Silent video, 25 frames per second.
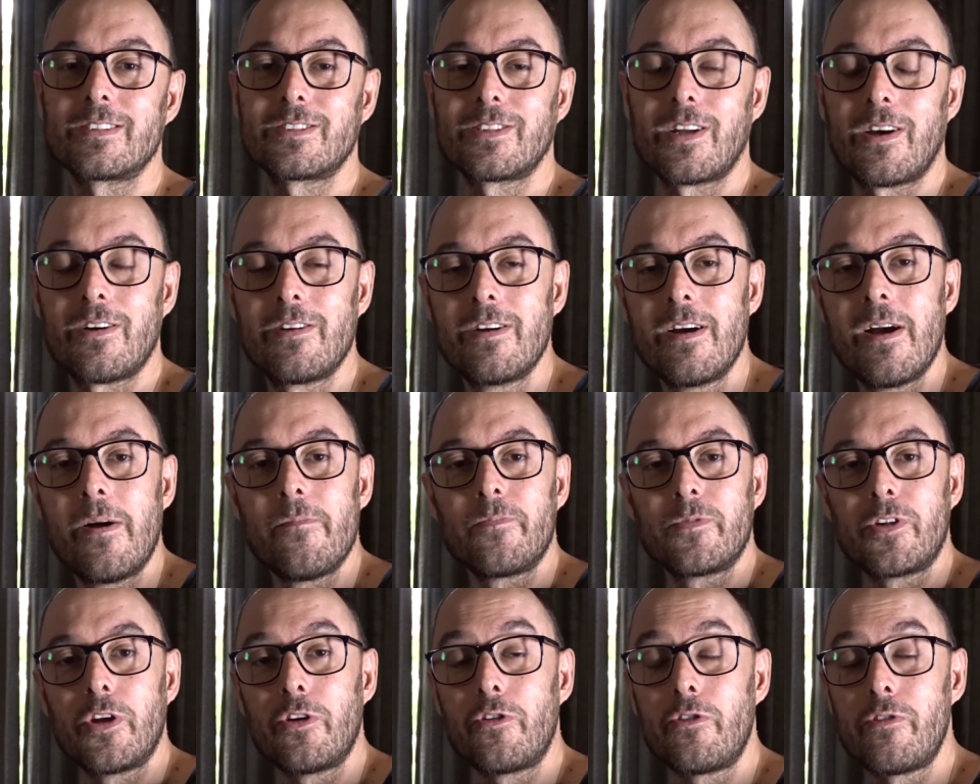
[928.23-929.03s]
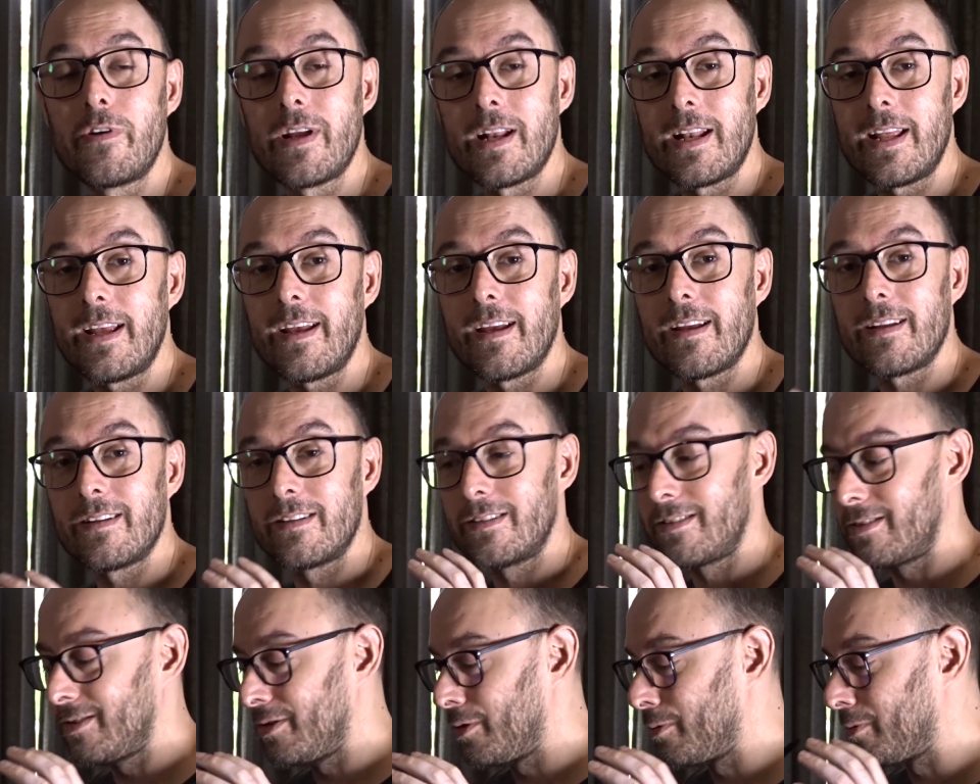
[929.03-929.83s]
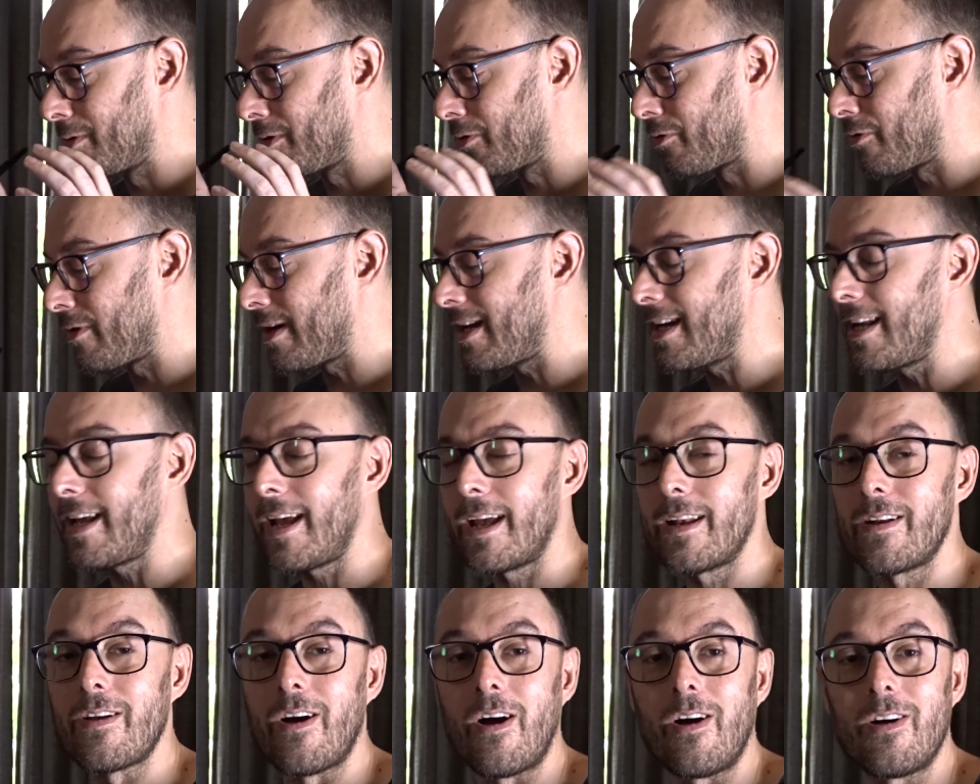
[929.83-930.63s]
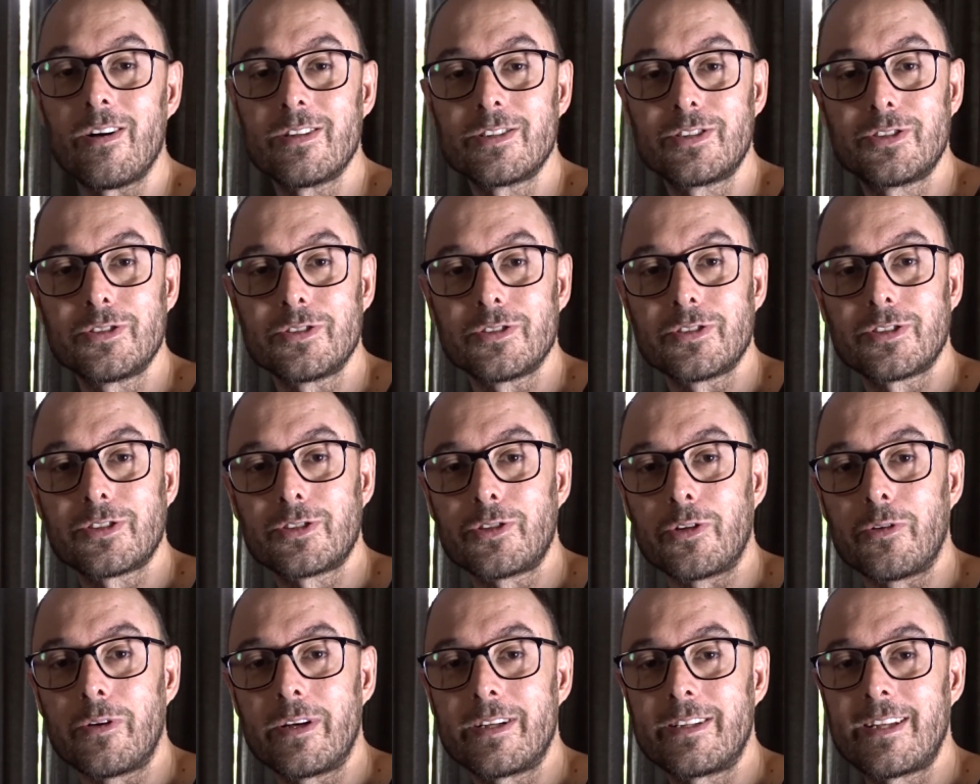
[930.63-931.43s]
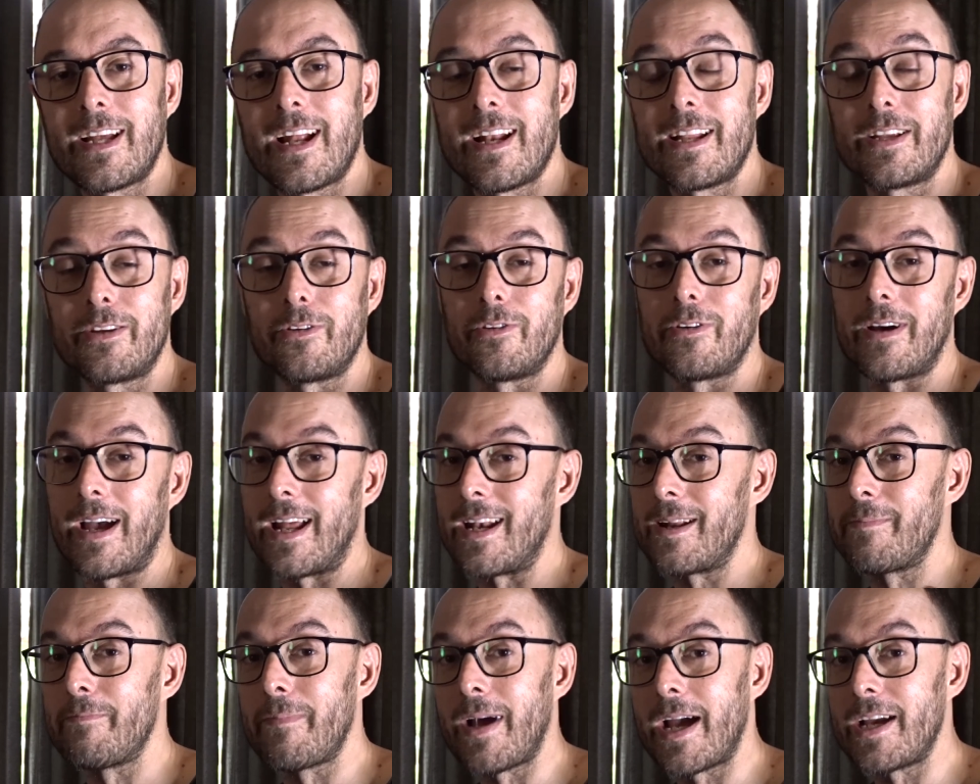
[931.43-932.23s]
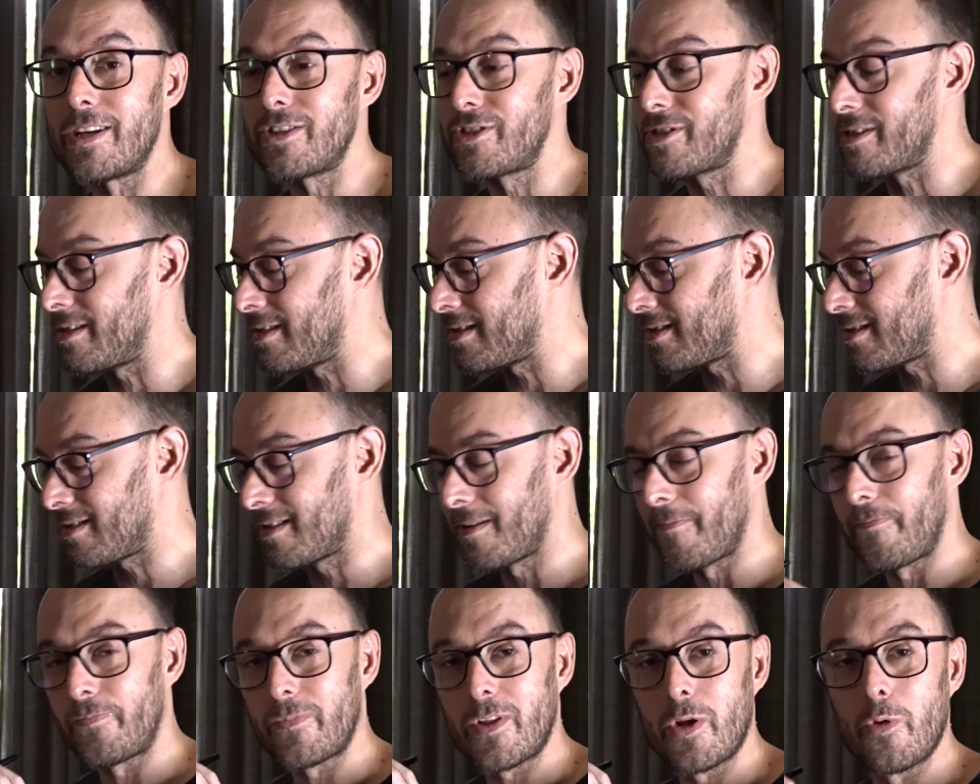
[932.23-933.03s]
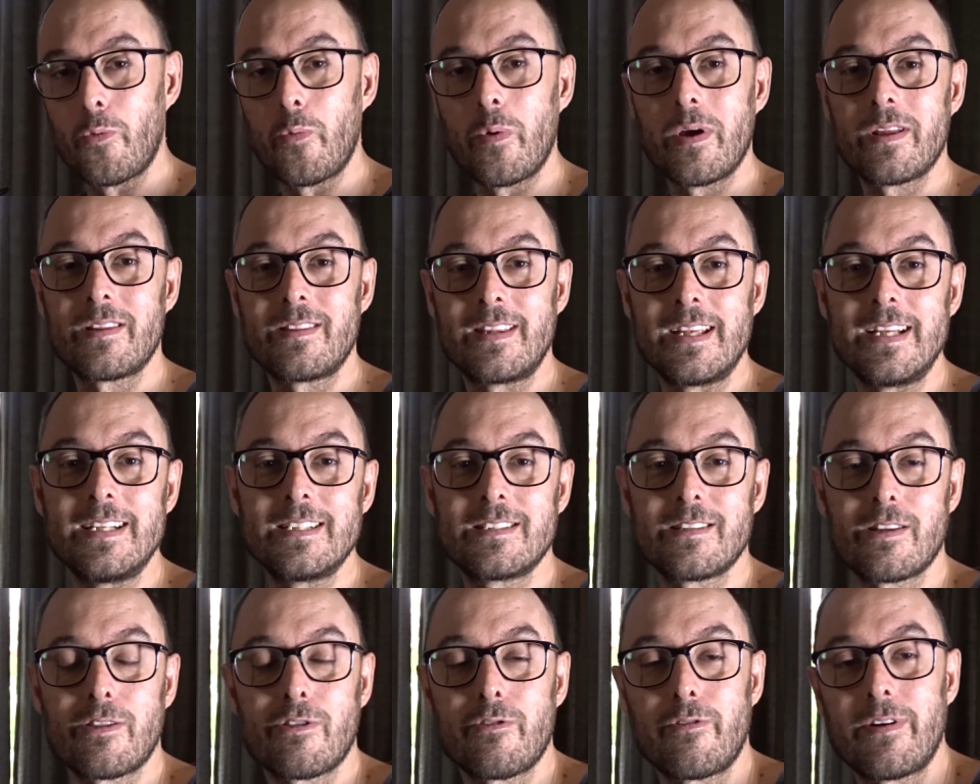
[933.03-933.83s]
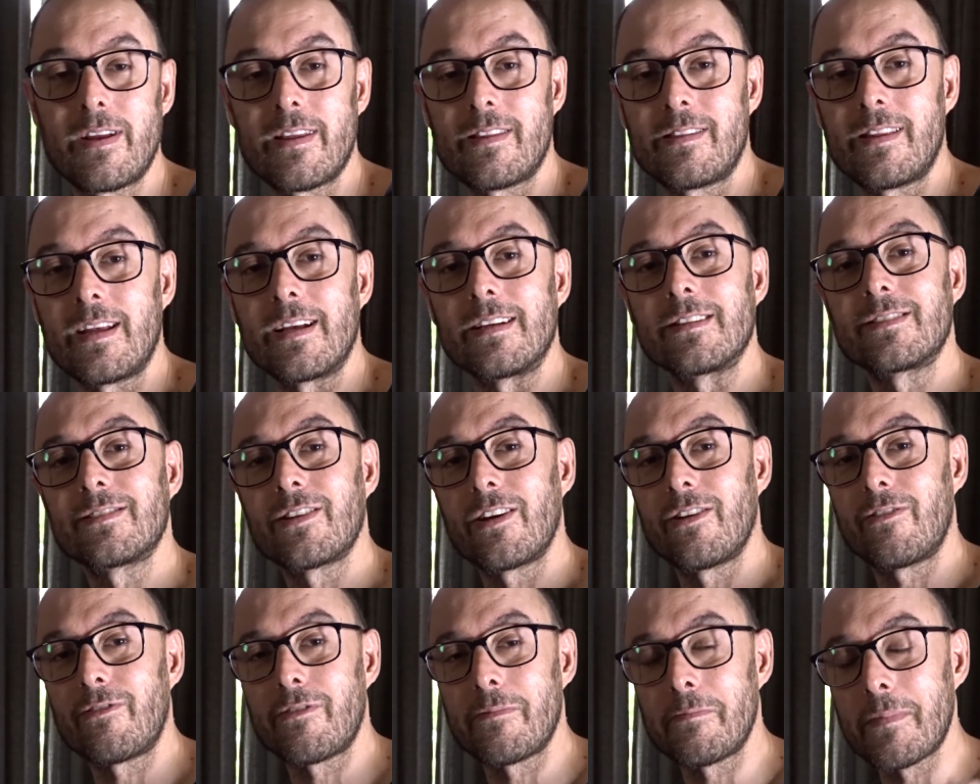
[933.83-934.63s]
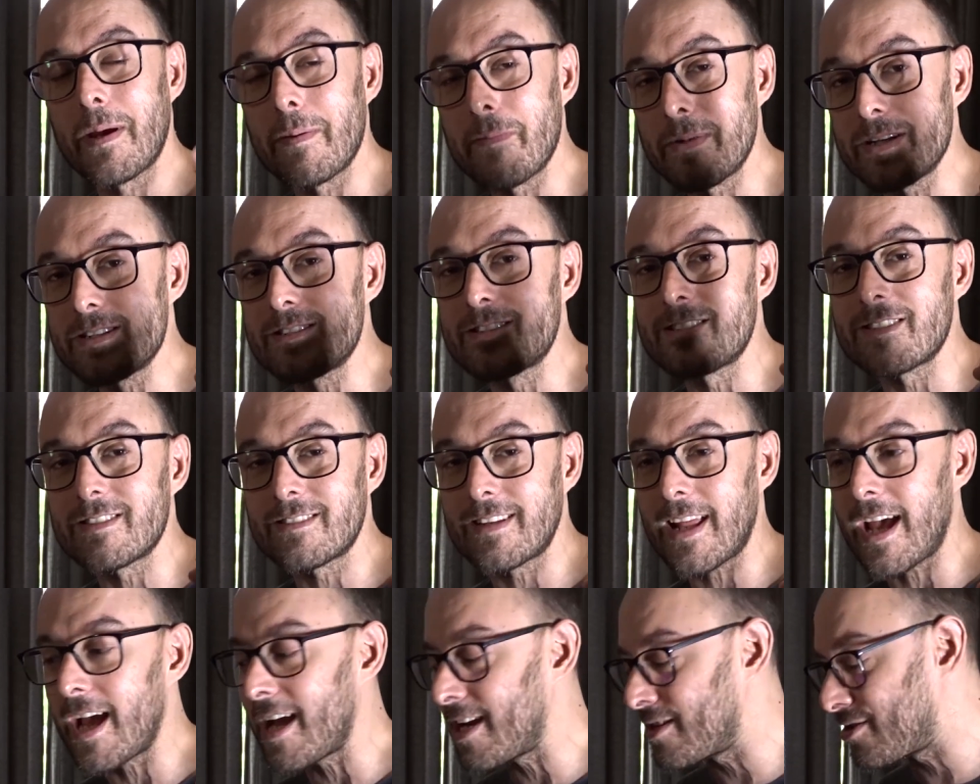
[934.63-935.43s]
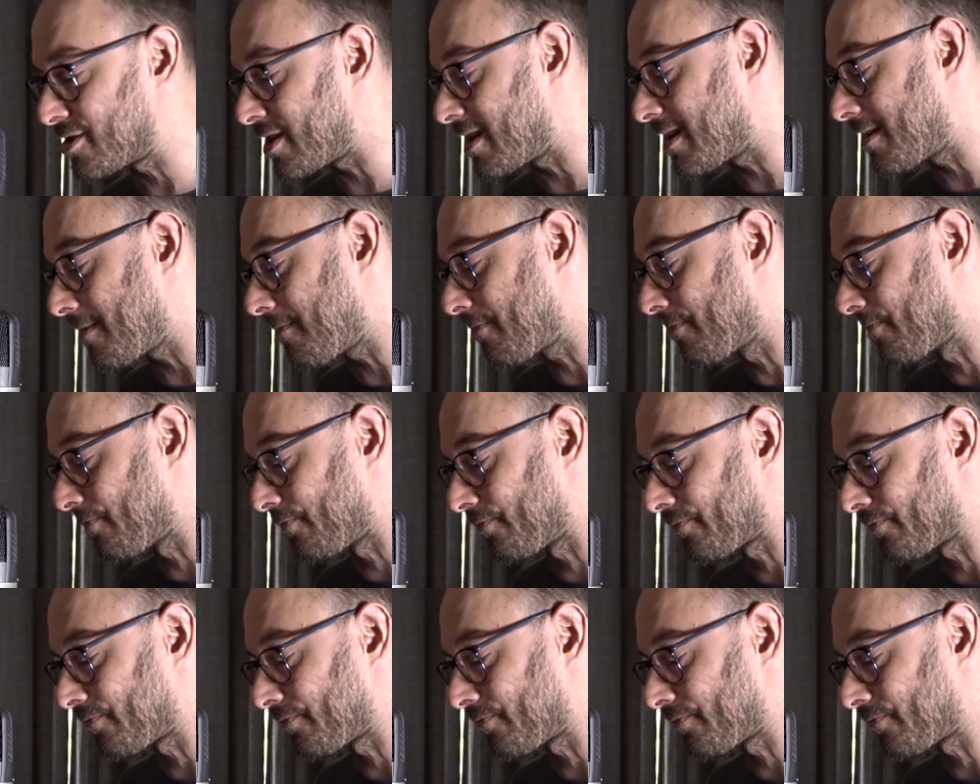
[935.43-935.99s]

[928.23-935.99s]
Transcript: So you really you will really enhance your storytelling, your animations, with these three things. So remember, it's staging,